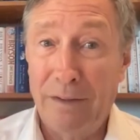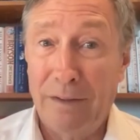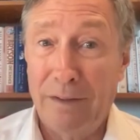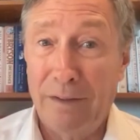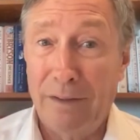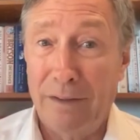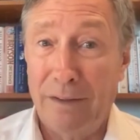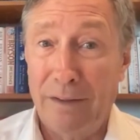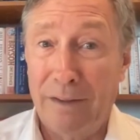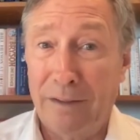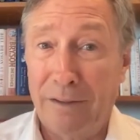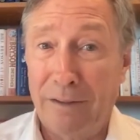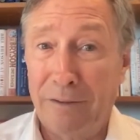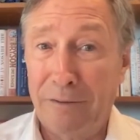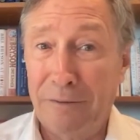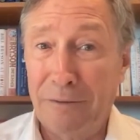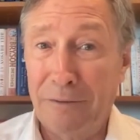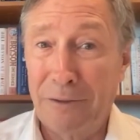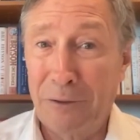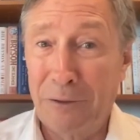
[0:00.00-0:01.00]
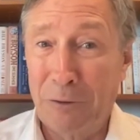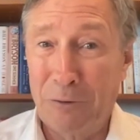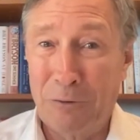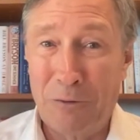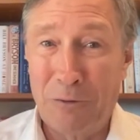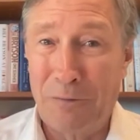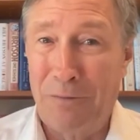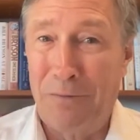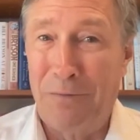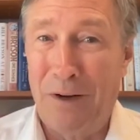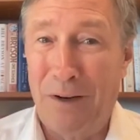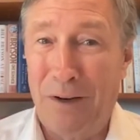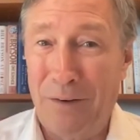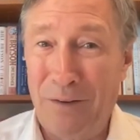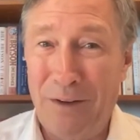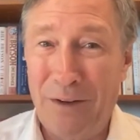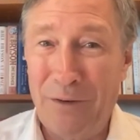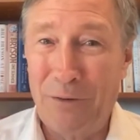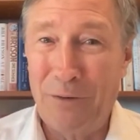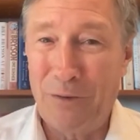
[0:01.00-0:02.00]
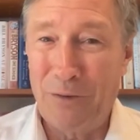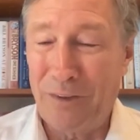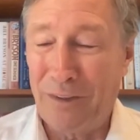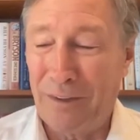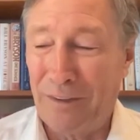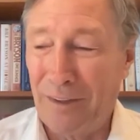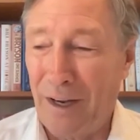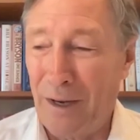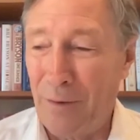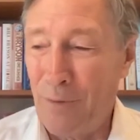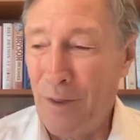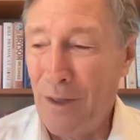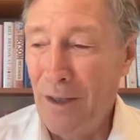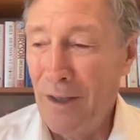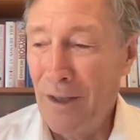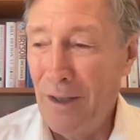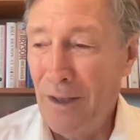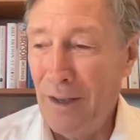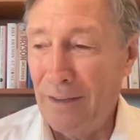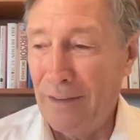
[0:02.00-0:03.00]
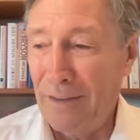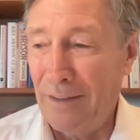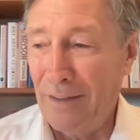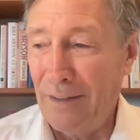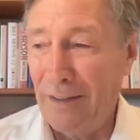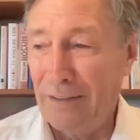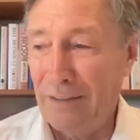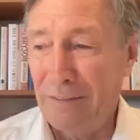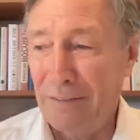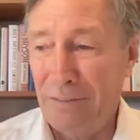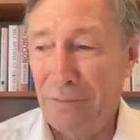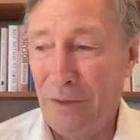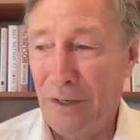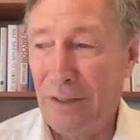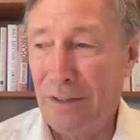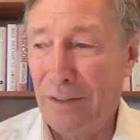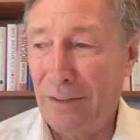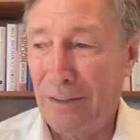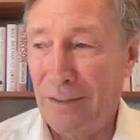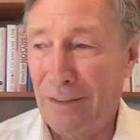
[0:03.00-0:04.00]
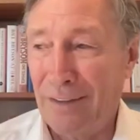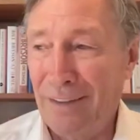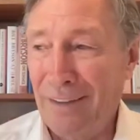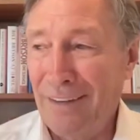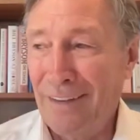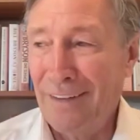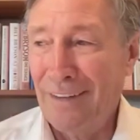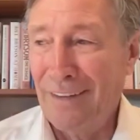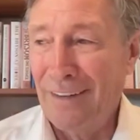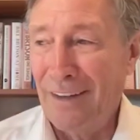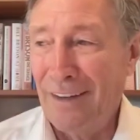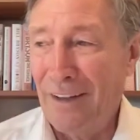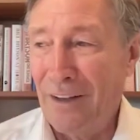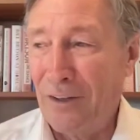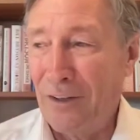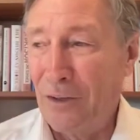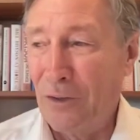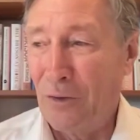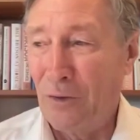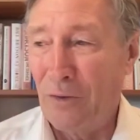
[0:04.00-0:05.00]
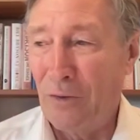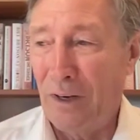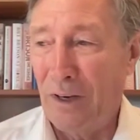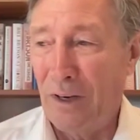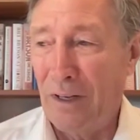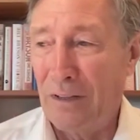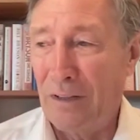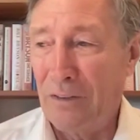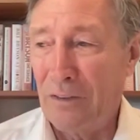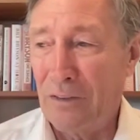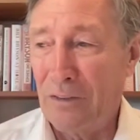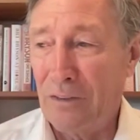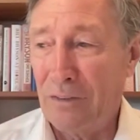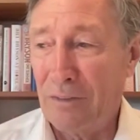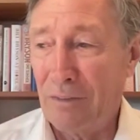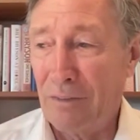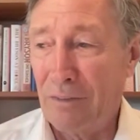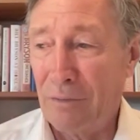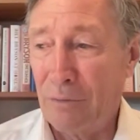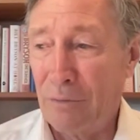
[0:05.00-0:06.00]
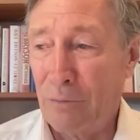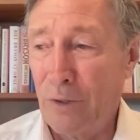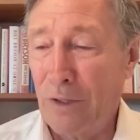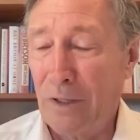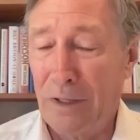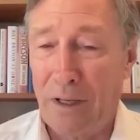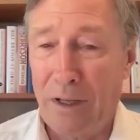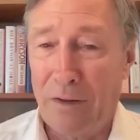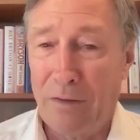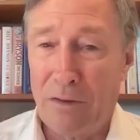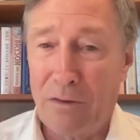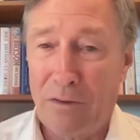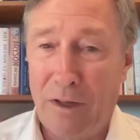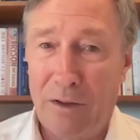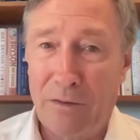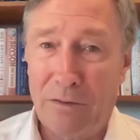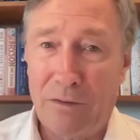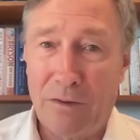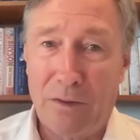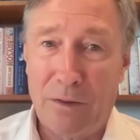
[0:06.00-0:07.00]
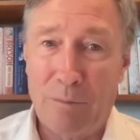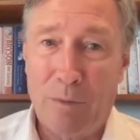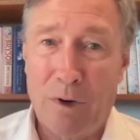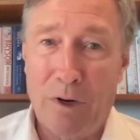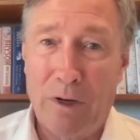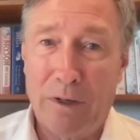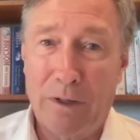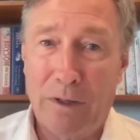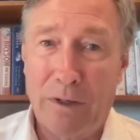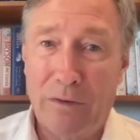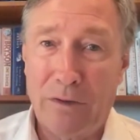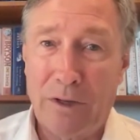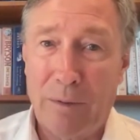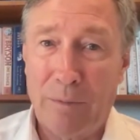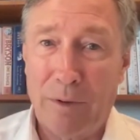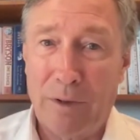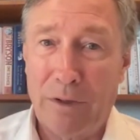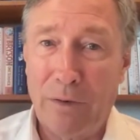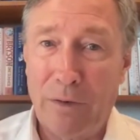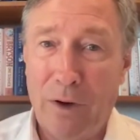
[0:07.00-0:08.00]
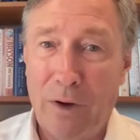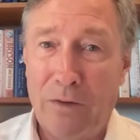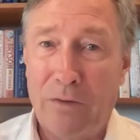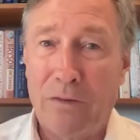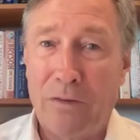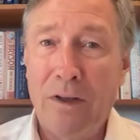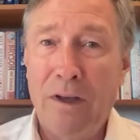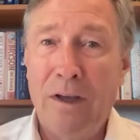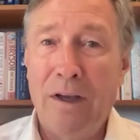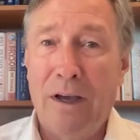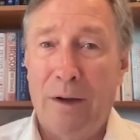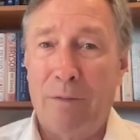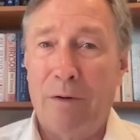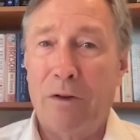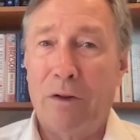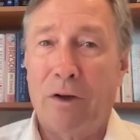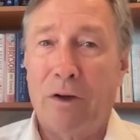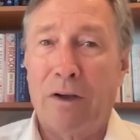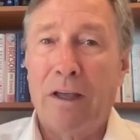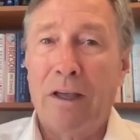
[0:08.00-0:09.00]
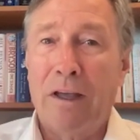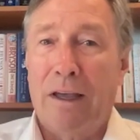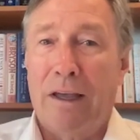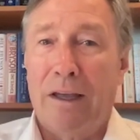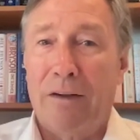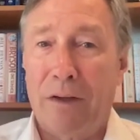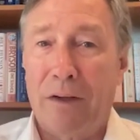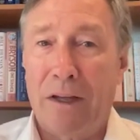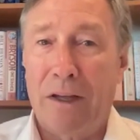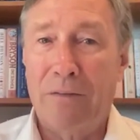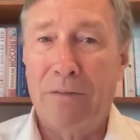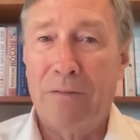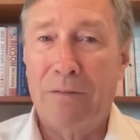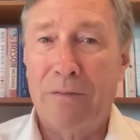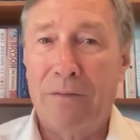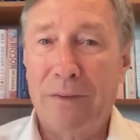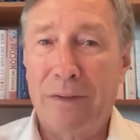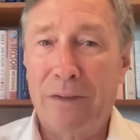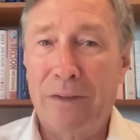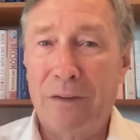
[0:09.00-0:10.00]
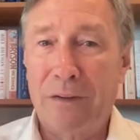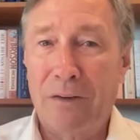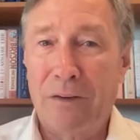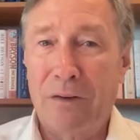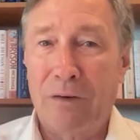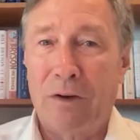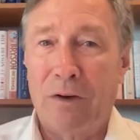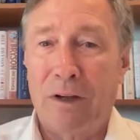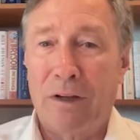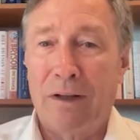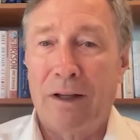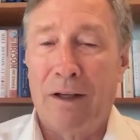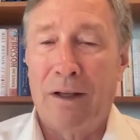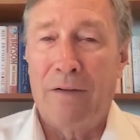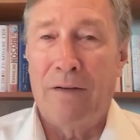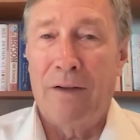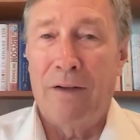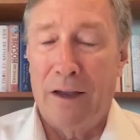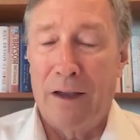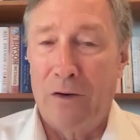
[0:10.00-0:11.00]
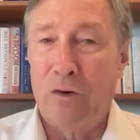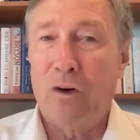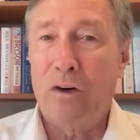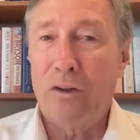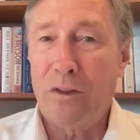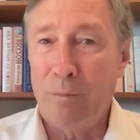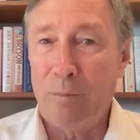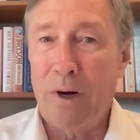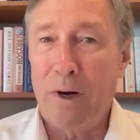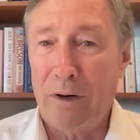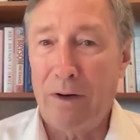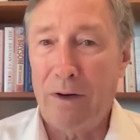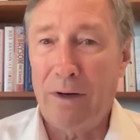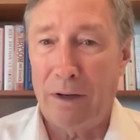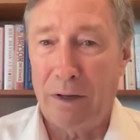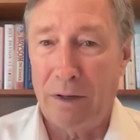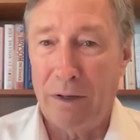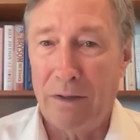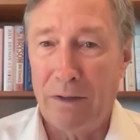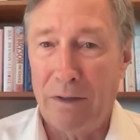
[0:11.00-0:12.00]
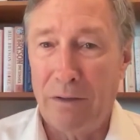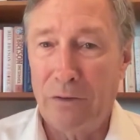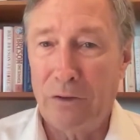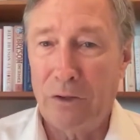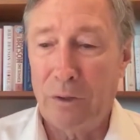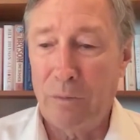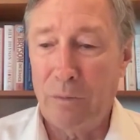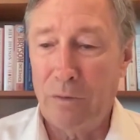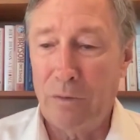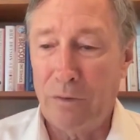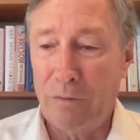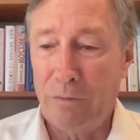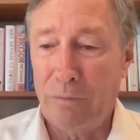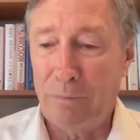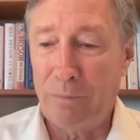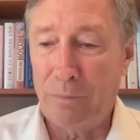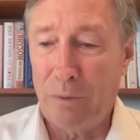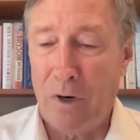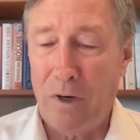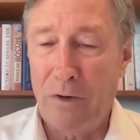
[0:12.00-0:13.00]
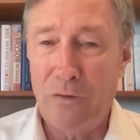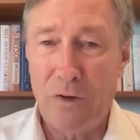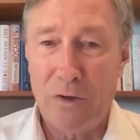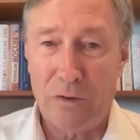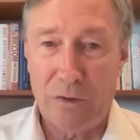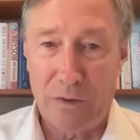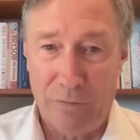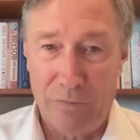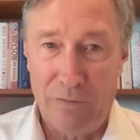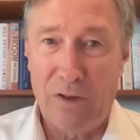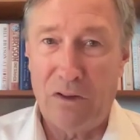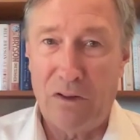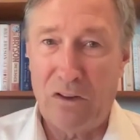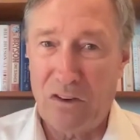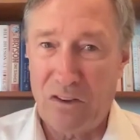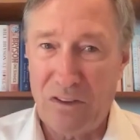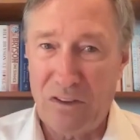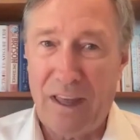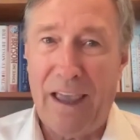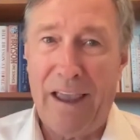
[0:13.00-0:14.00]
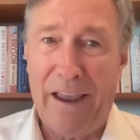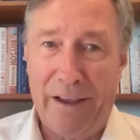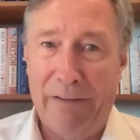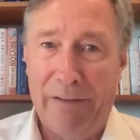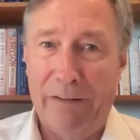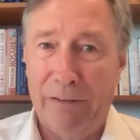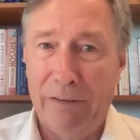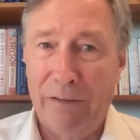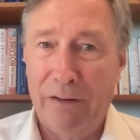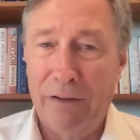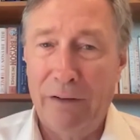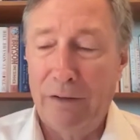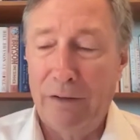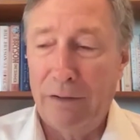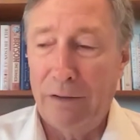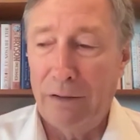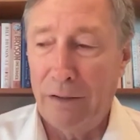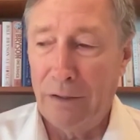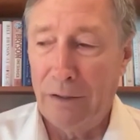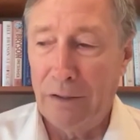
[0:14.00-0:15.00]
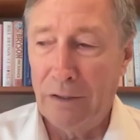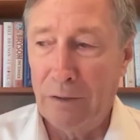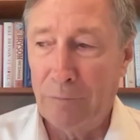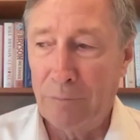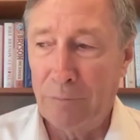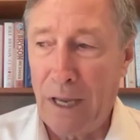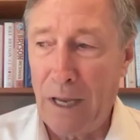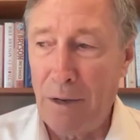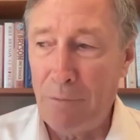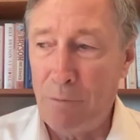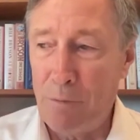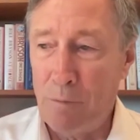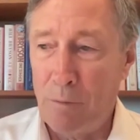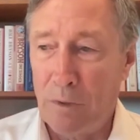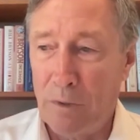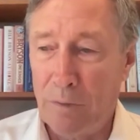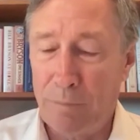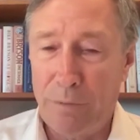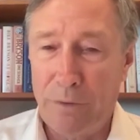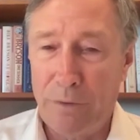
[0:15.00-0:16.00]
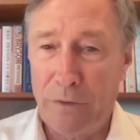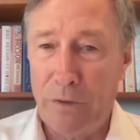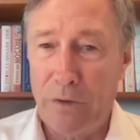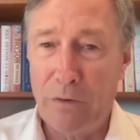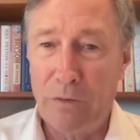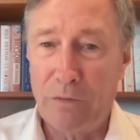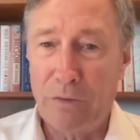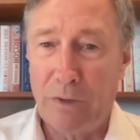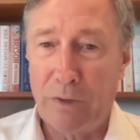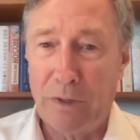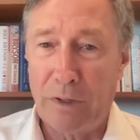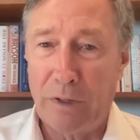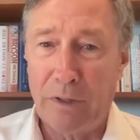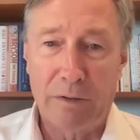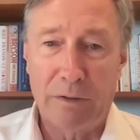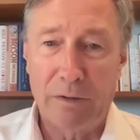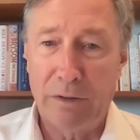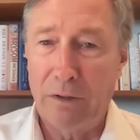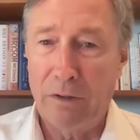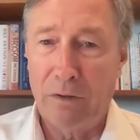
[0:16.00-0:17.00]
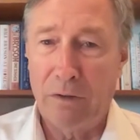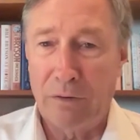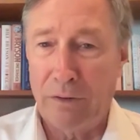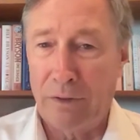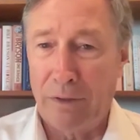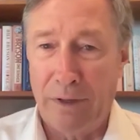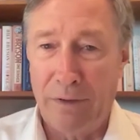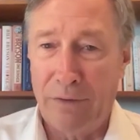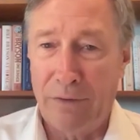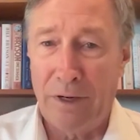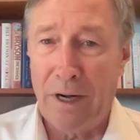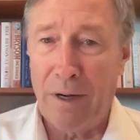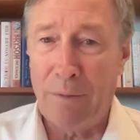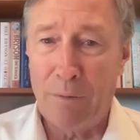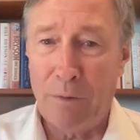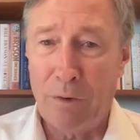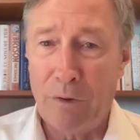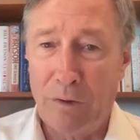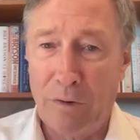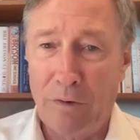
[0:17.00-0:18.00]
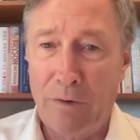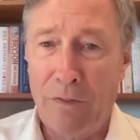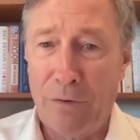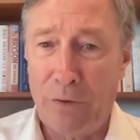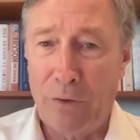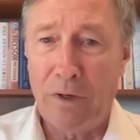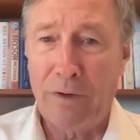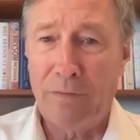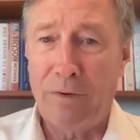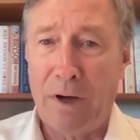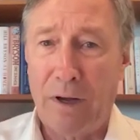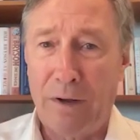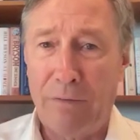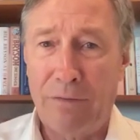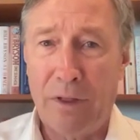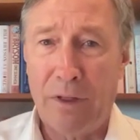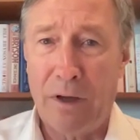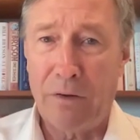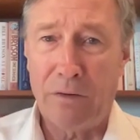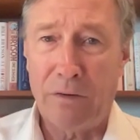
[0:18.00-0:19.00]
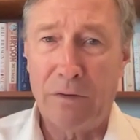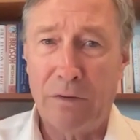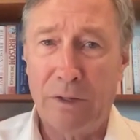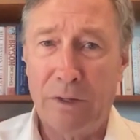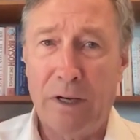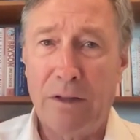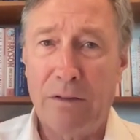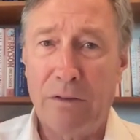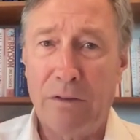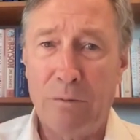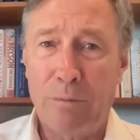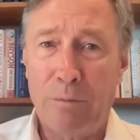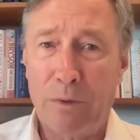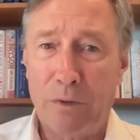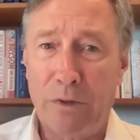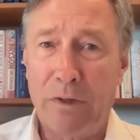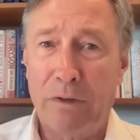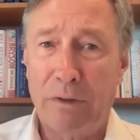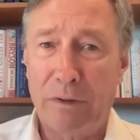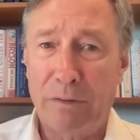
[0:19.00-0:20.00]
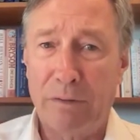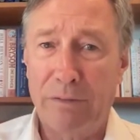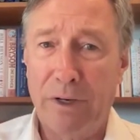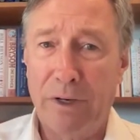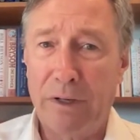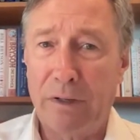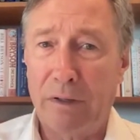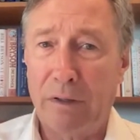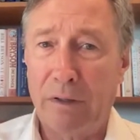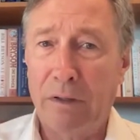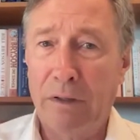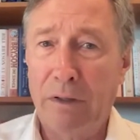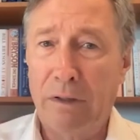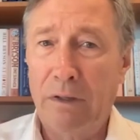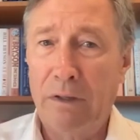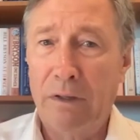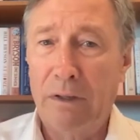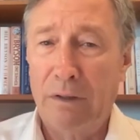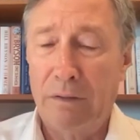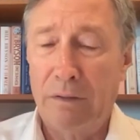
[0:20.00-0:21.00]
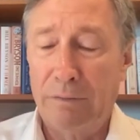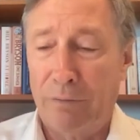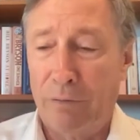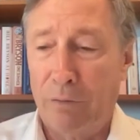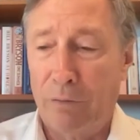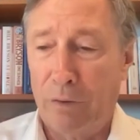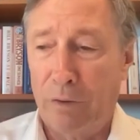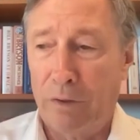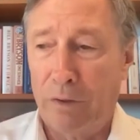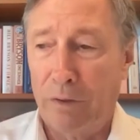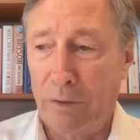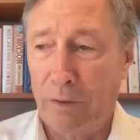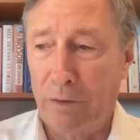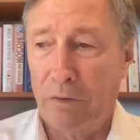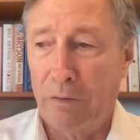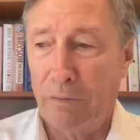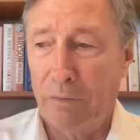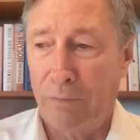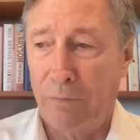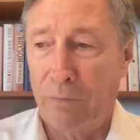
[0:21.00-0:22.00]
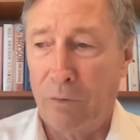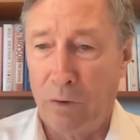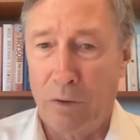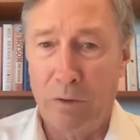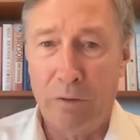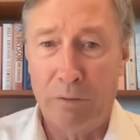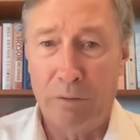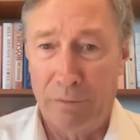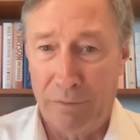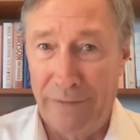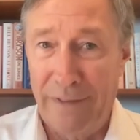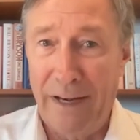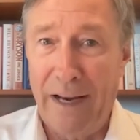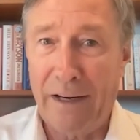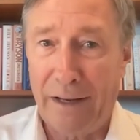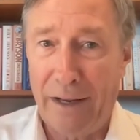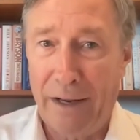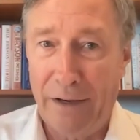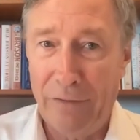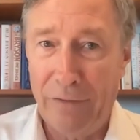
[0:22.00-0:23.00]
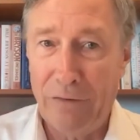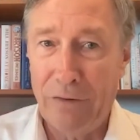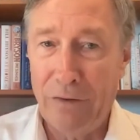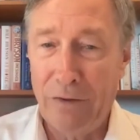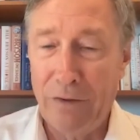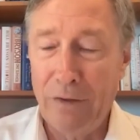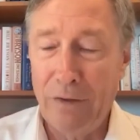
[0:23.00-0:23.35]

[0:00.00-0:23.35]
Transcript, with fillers: Uh, you know, so hmm. very interesting times. And and frankly, you know, I just really get the sense that the market is coming to us. I mean, look, if if you know in North America in terms of projects of this scale, uh, capable of producing, you know, in the neighborhood of 35,000 tons per year of nickel mm. for, you know, for decades.